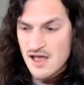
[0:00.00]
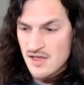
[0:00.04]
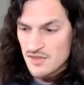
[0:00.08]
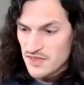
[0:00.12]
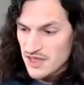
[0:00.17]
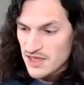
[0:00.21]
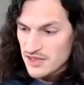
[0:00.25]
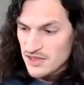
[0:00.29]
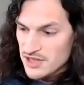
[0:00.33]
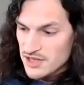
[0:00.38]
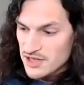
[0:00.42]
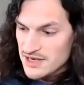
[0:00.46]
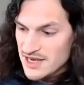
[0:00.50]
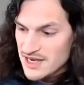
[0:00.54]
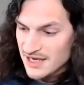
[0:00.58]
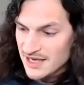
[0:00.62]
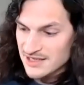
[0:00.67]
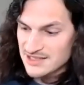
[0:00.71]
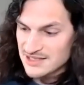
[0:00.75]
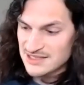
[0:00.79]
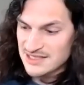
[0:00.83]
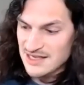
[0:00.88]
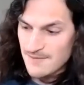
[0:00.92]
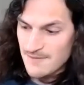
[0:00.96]
Then the
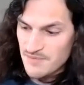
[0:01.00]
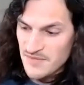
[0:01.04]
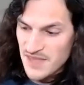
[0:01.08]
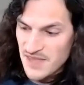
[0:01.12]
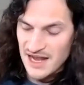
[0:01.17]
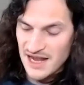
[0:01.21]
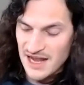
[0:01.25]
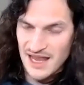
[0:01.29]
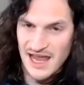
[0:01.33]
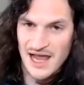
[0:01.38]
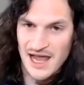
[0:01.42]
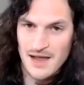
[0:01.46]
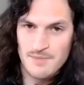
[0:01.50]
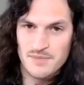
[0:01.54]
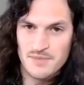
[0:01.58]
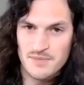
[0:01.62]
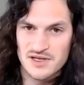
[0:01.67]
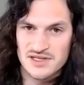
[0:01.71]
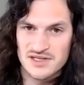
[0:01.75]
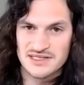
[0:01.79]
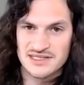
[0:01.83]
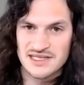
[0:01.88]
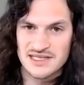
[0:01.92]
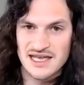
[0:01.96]
next step that
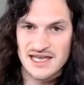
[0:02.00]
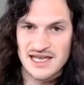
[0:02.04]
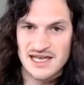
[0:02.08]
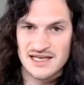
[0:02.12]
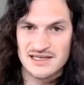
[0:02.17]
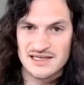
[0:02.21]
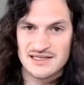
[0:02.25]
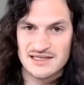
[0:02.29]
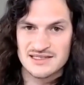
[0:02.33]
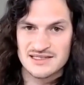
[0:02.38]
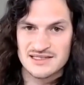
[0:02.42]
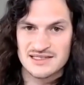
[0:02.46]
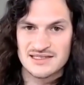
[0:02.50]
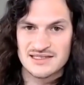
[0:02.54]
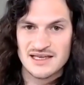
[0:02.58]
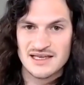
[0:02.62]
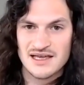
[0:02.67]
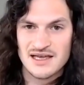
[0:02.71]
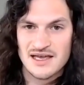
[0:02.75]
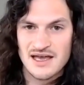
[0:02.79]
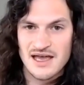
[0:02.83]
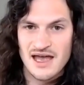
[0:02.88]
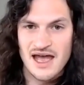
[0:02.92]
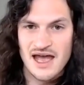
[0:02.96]
happens is,
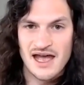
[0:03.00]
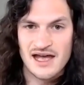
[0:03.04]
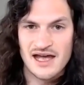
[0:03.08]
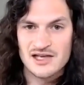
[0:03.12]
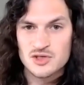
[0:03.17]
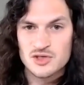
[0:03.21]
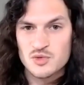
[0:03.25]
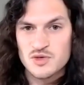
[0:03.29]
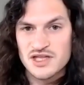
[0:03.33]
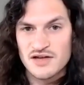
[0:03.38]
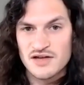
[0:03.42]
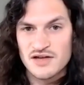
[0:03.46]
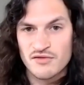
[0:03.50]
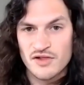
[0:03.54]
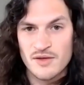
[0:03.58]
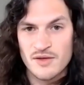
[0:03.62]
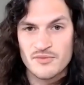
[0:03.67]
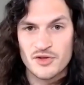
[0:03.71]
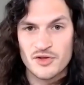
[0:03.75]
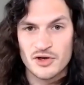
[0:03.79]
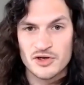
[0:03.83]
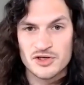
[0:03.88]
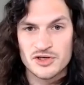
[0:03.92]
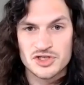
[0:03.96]
as we
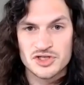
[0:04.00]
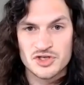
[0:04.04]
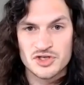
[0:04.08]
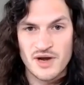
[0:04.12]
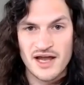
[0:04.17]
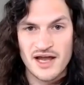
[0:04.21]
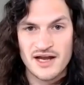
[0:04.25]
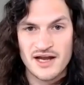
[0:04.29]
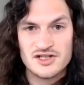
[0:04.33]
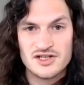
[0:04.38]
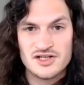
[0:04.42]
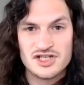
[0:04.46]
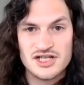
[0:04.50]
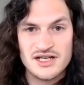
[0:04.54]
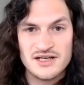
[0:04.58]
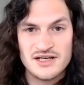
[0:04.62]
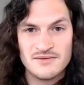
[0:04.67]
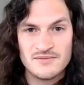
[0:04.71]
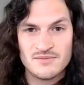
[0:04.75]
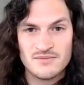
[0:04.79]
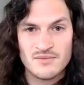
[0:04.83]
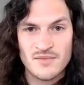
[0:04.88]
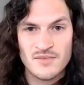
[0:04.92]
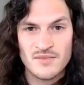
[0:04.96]
develop their strategy,
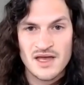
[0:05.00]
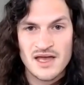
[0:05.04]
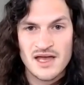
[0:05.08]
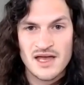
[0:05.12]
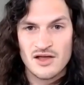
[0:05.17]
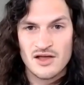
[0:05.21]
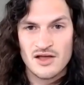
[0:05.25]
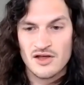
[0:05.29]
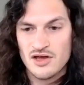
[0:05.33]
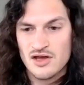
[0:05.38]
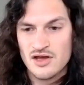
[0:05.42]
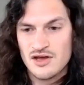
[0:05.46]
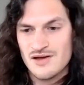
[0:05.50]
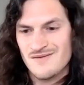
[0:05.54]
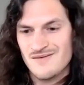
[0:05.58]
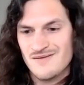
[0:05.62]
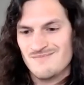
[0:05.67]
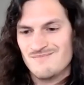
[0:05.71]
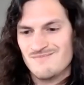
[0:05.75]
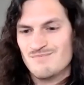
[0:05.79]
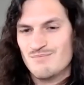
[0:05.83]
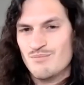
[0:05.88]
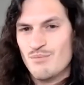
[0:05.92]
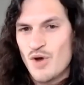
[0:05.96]

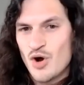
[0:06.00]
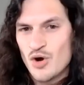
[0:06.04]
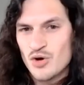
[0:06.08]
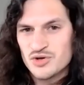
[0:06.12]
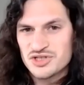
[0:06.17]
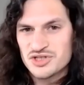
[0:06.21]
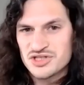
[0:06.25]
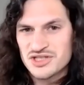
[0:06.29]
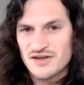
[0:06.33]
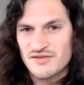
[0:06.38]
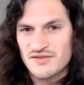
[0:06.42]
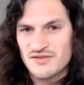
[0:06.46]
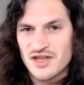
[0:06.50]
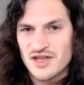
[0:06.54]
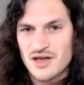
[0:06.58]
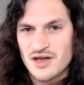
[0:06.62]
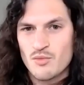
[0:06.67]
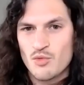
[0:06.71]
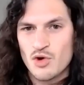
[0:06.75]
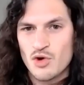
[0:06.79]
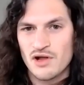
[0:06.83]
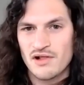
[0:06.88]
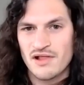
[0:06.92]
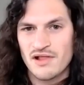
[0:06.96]
most of
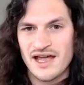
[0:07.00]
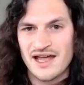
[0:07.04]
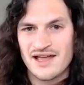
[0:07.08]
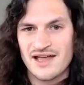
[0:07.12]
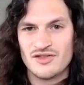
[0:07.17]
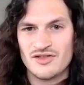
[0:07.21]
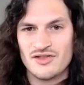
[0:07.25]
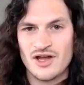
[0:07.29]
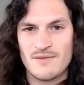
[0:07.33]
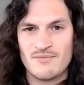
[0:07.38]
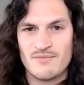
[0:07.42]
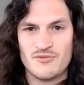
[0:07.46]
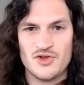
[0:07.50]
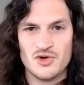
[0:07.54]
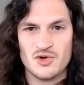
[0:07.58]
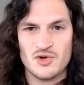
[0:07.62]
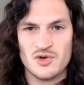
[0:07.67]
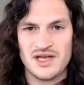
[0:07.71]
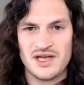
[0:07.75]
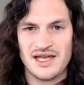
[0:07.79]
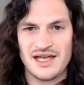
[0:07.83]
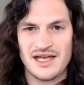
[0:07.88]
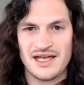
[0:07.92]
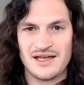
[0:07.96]
them will end up
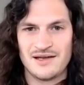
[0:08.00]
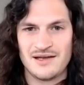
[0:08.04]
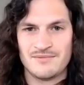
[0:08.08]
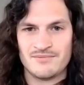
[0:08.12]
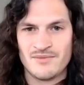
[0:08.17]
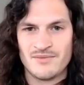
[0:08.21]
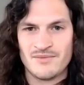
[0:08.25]
doing